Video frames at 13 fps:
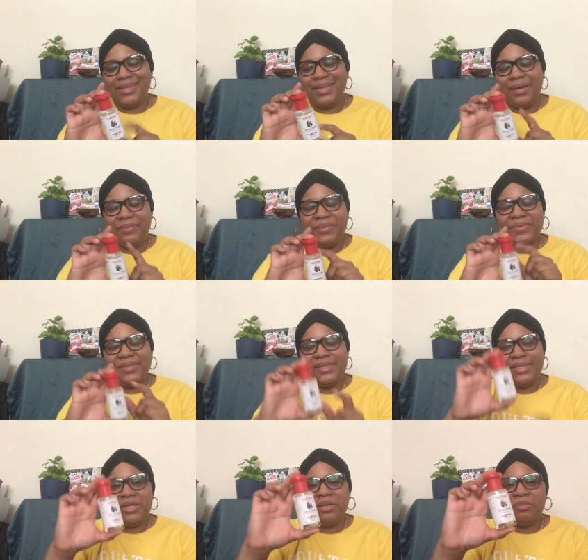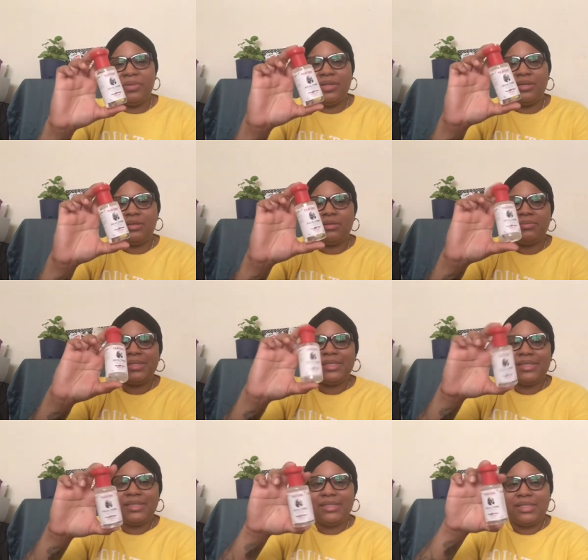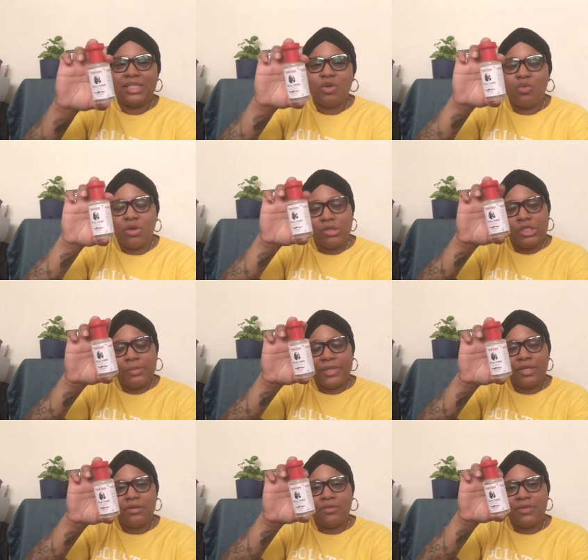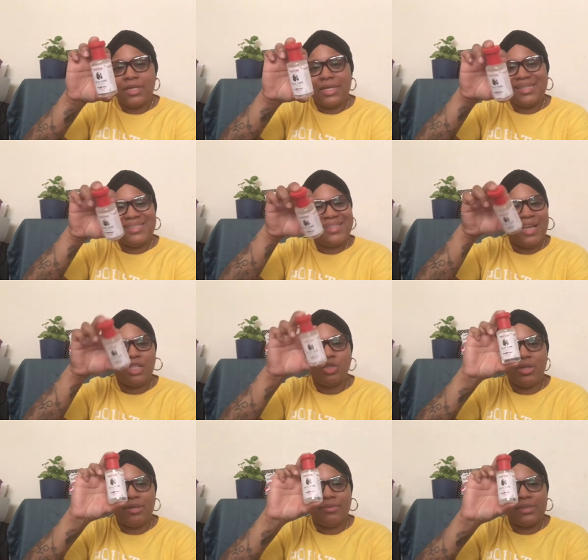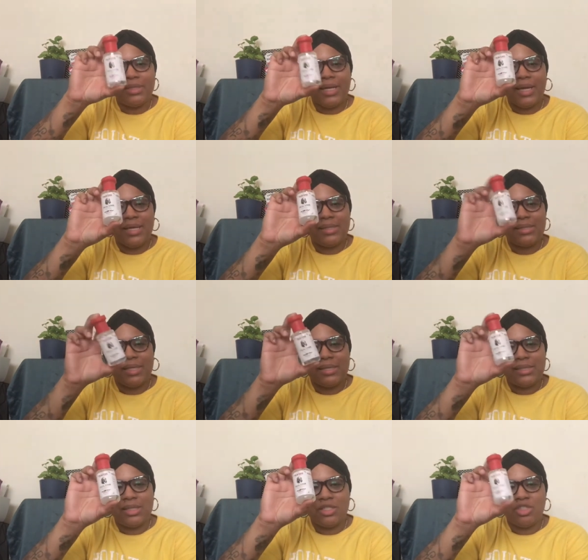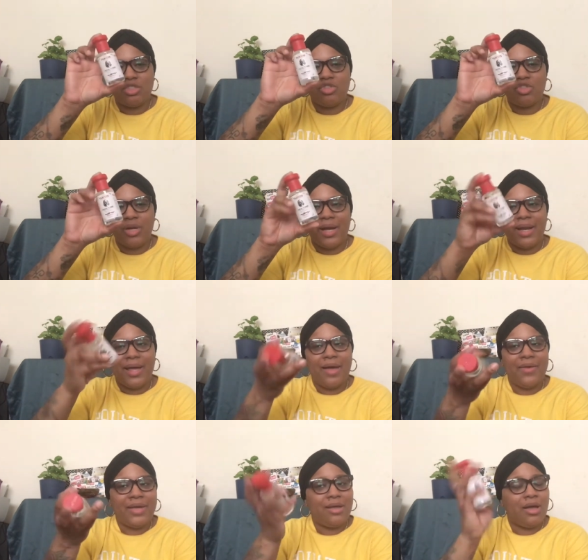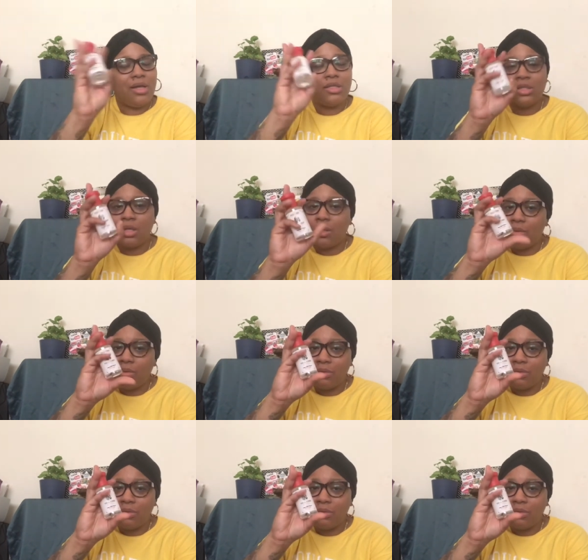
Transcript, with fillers: came through the seal, but um, it's in the scent rose petal, and I just got a travel size. Like I said, just try it out. And also,